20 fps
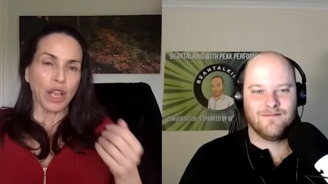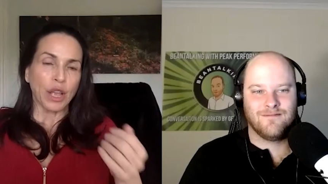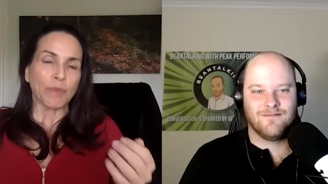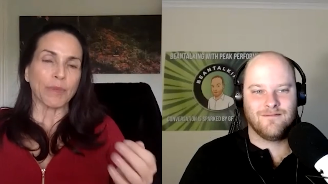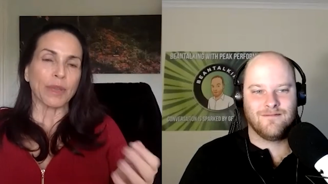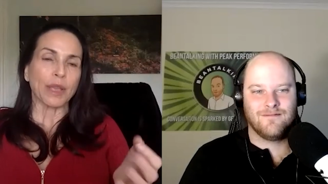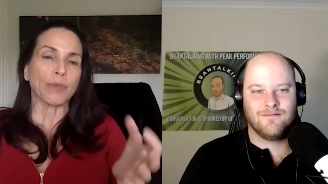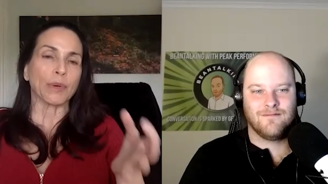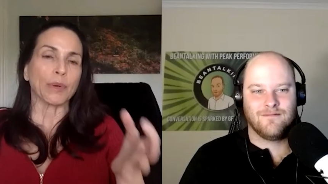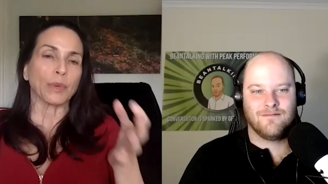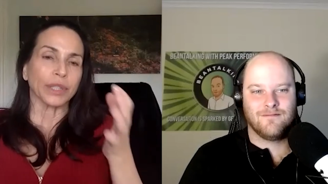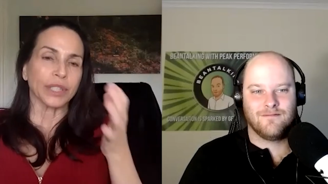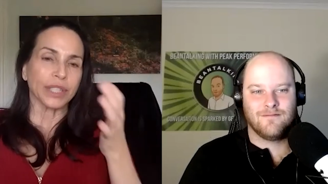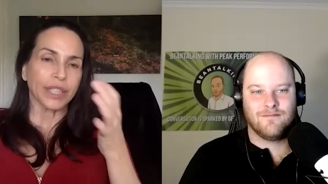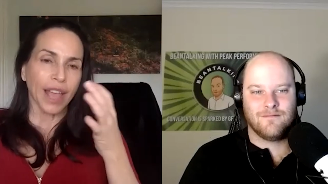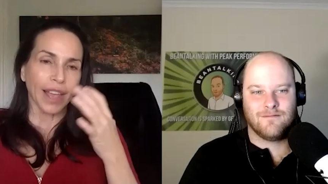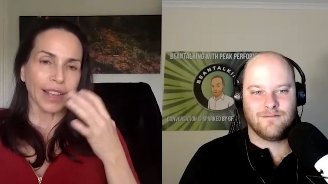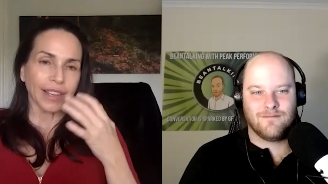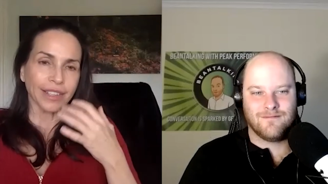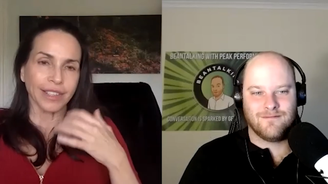Speaker 1: People will
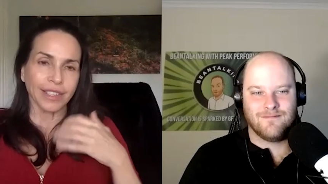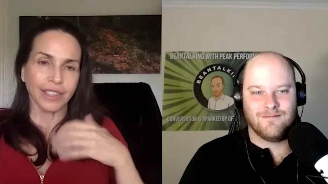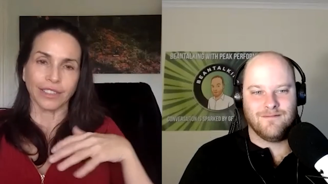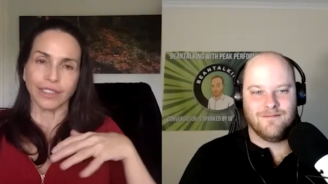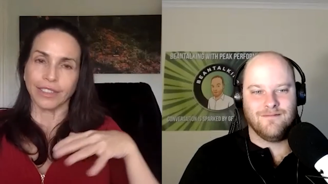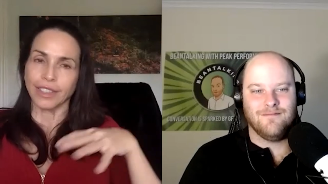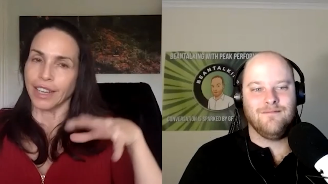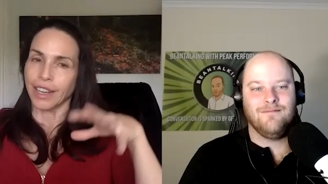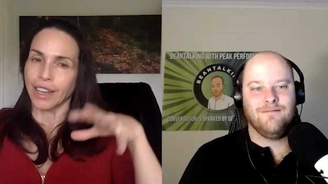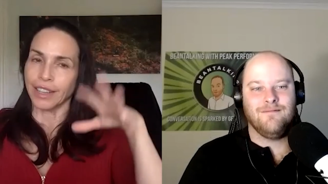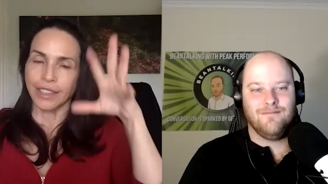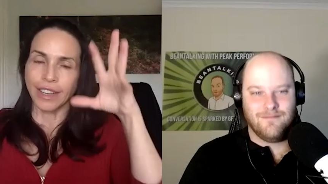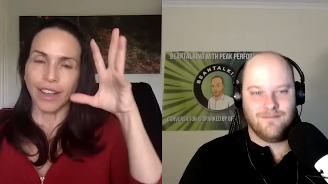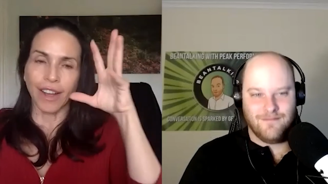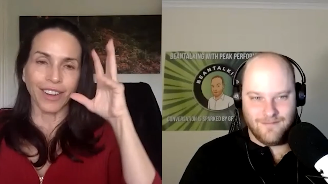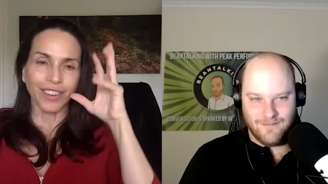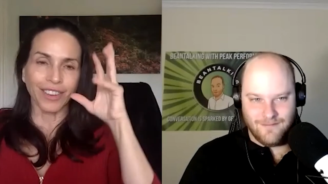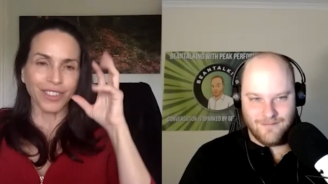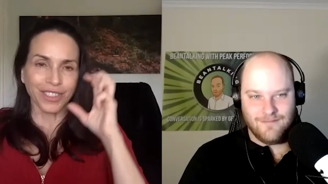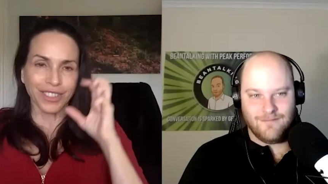tend to
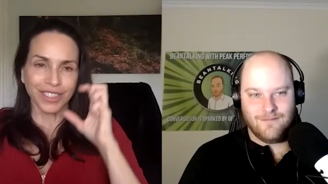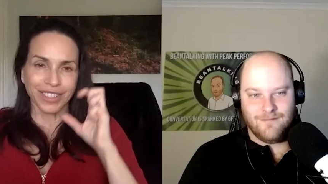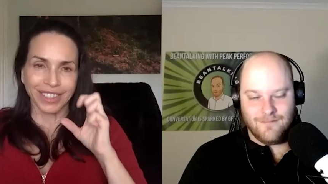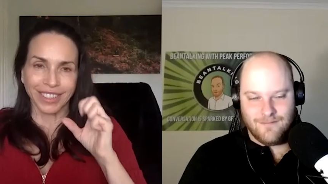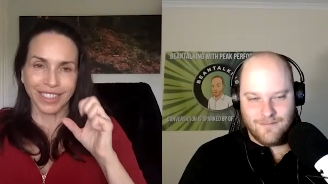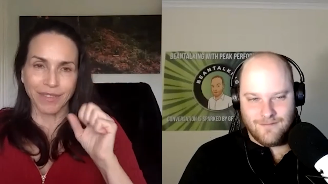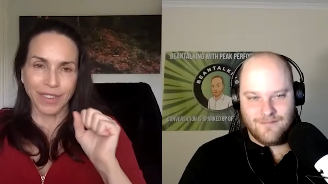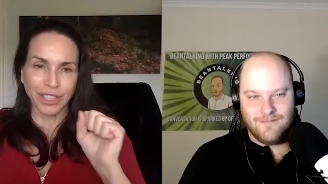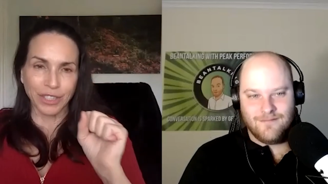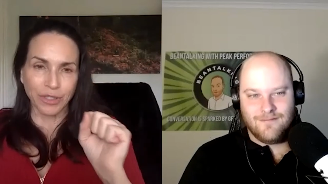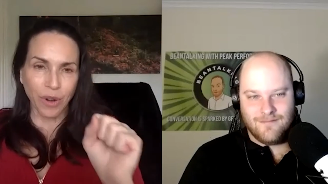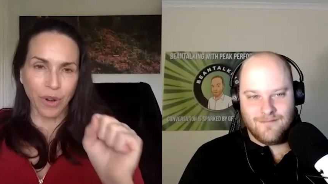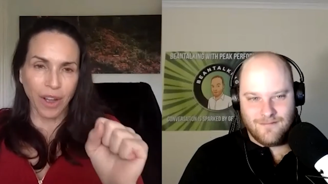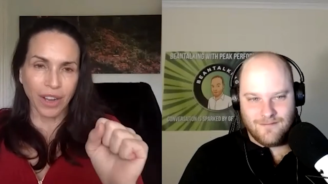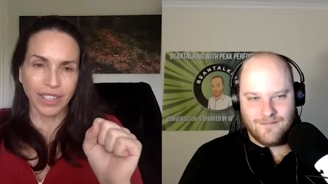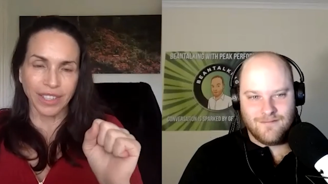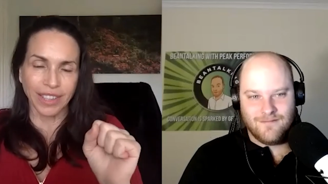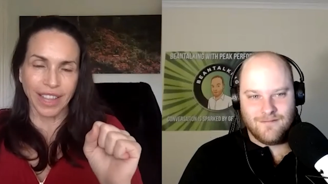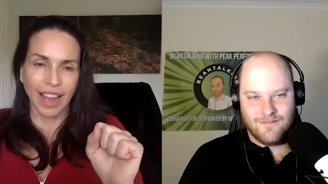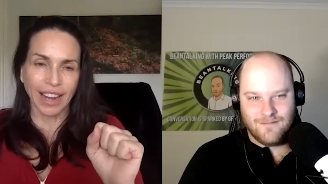unconsciously be drawn
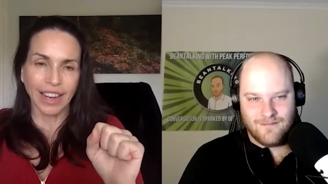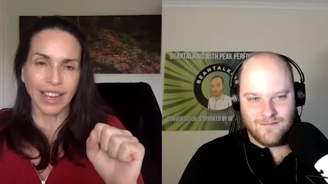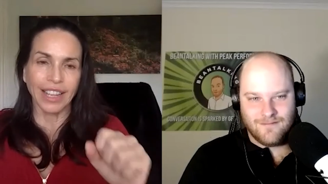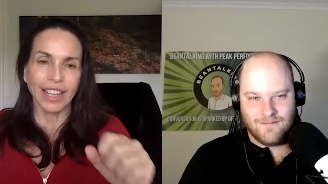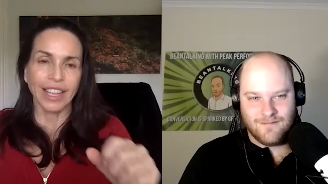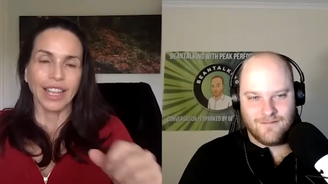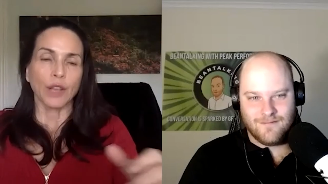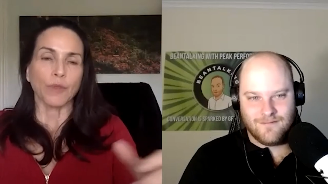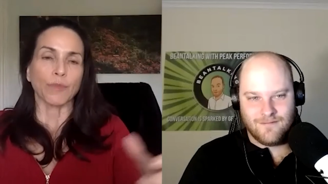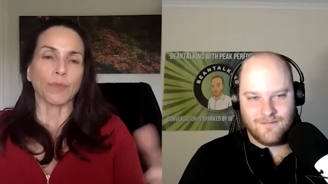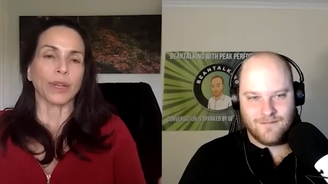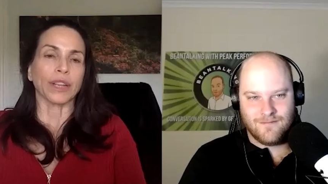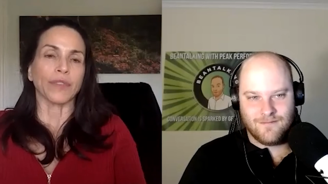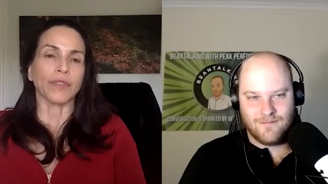to that. But if